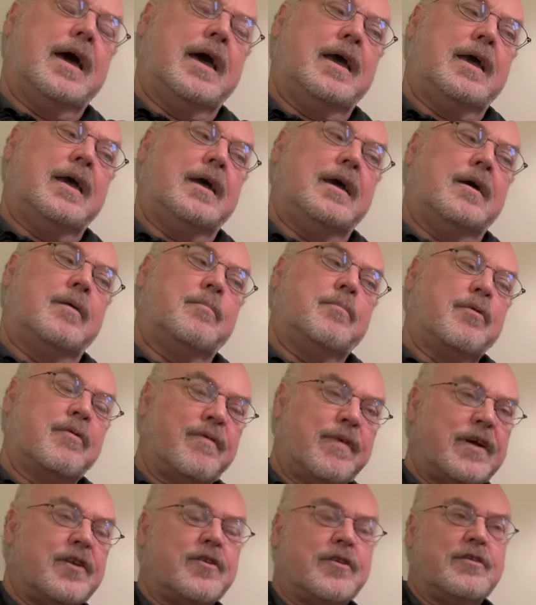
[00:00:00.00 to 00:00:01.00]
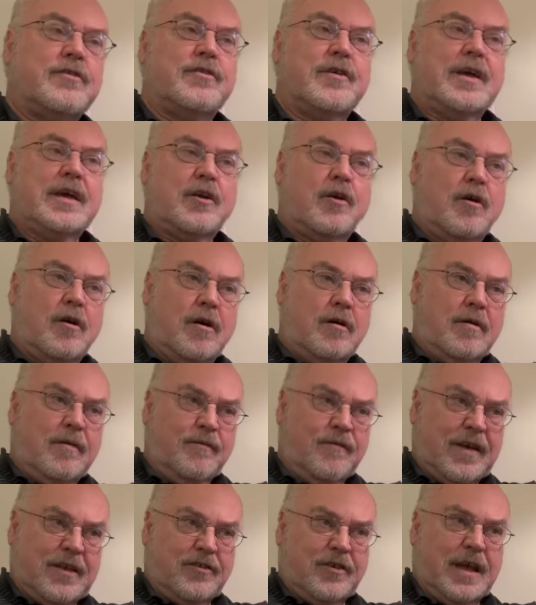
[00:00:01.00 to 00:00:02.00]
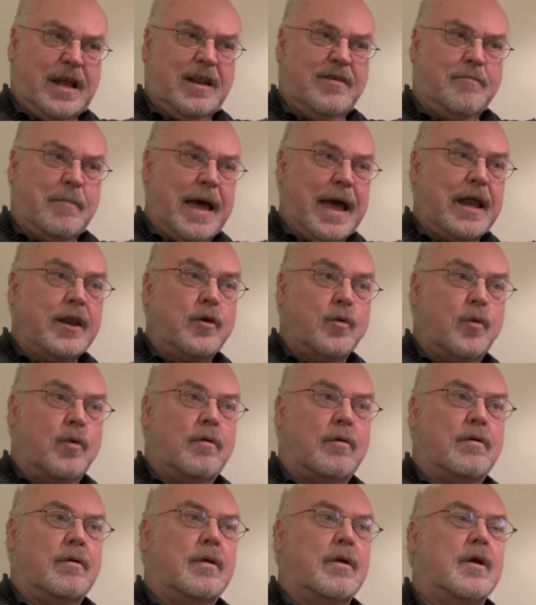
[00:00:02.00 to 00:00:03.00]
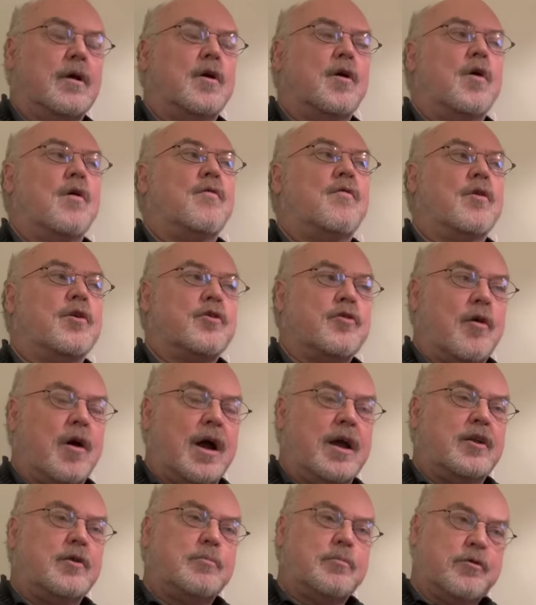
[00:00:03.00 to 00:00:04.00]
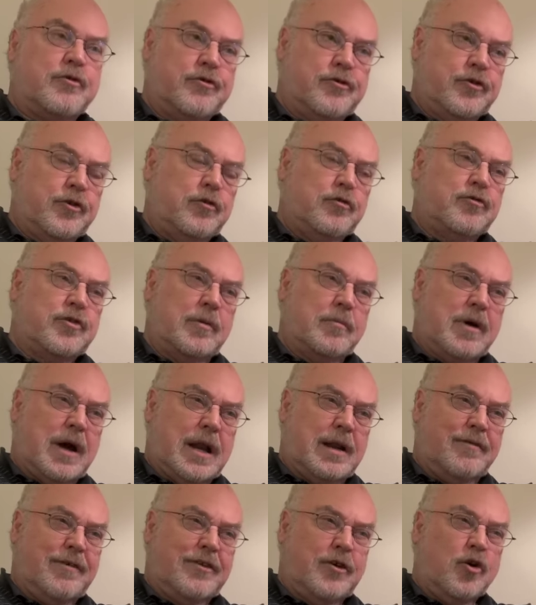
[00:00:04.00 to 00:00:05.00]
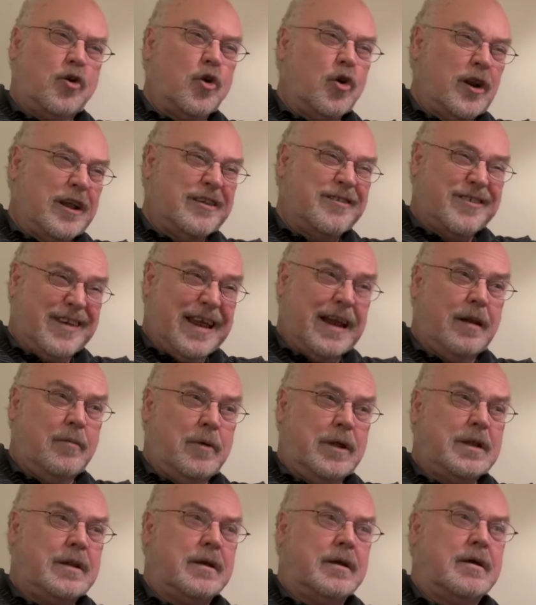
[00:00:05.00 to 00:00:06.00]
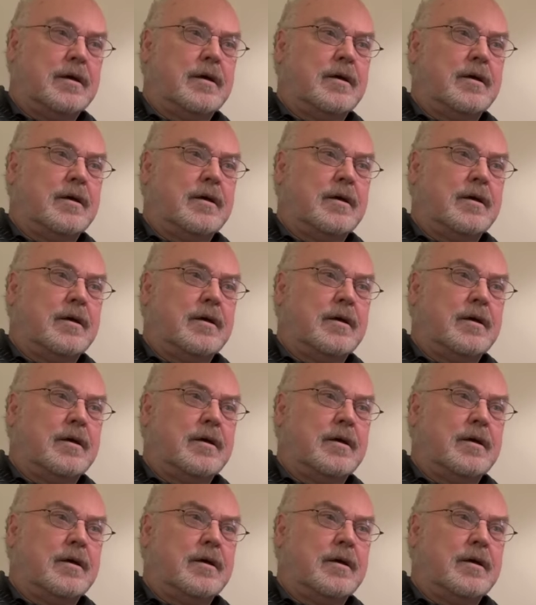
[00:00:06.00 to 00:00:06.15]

a, a provisions in our investigative manual for trying to pursue some kind of an early settlement,